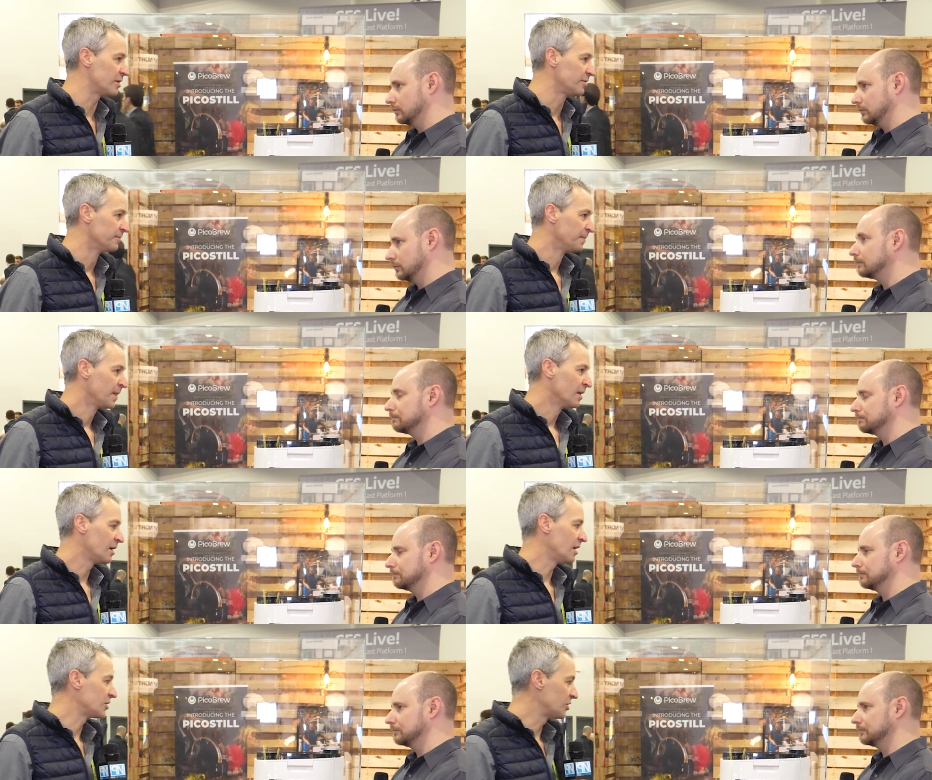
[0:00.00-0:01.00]
Speaker 1: build.
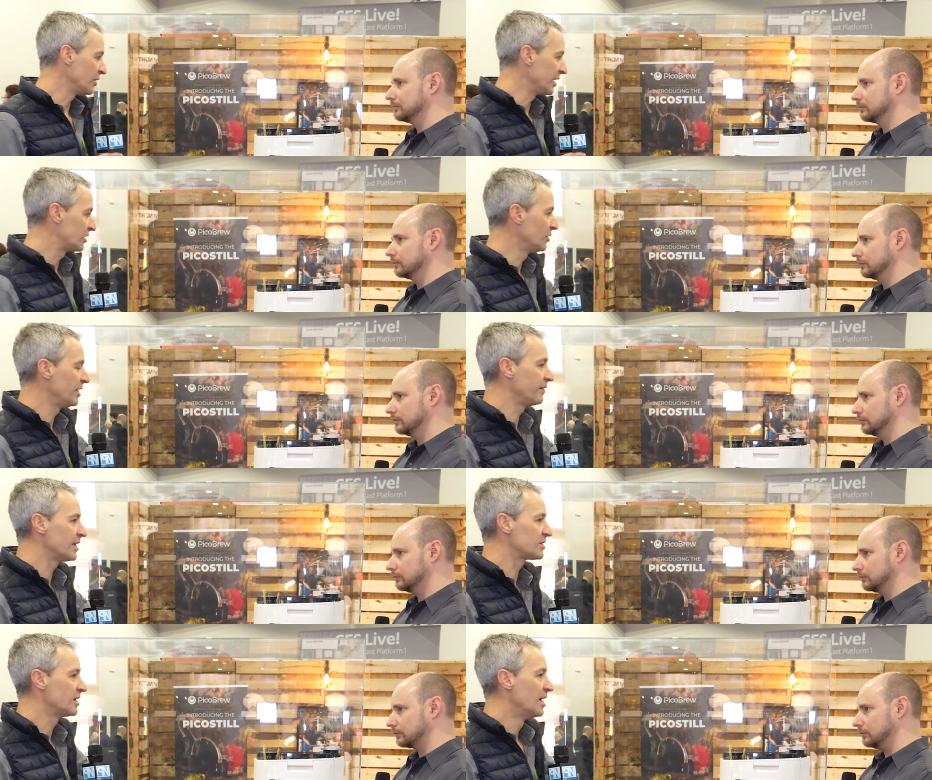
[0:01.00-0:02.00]
Uh, so including
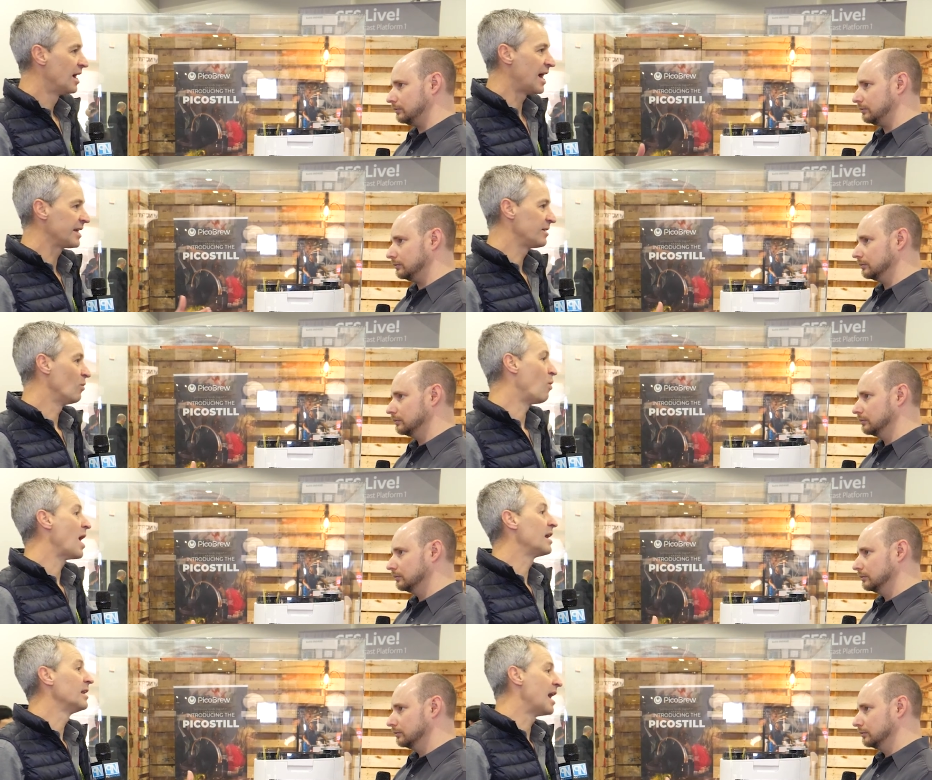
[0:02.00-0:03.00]
this, I can,
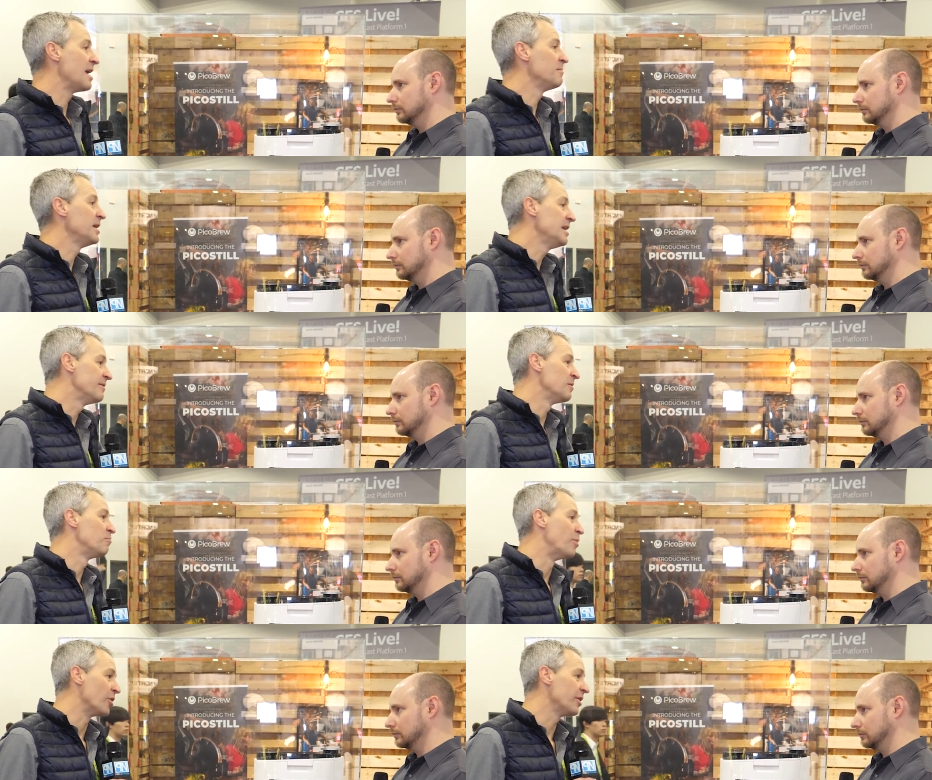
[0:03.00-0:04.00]
while I'm
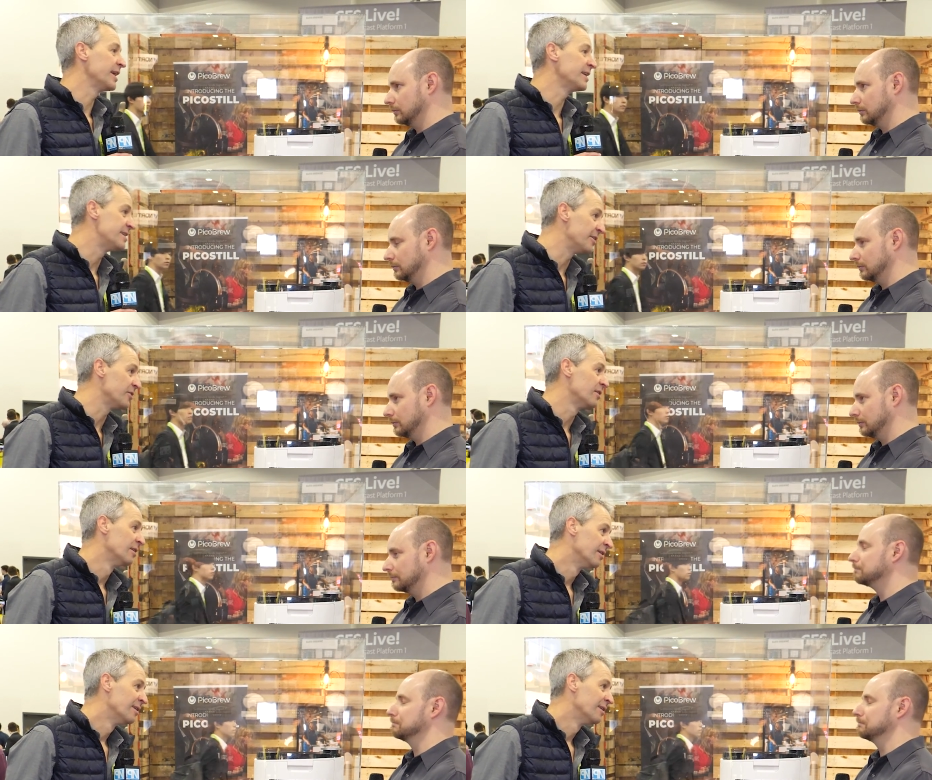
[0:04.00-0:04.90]
even burning dinner,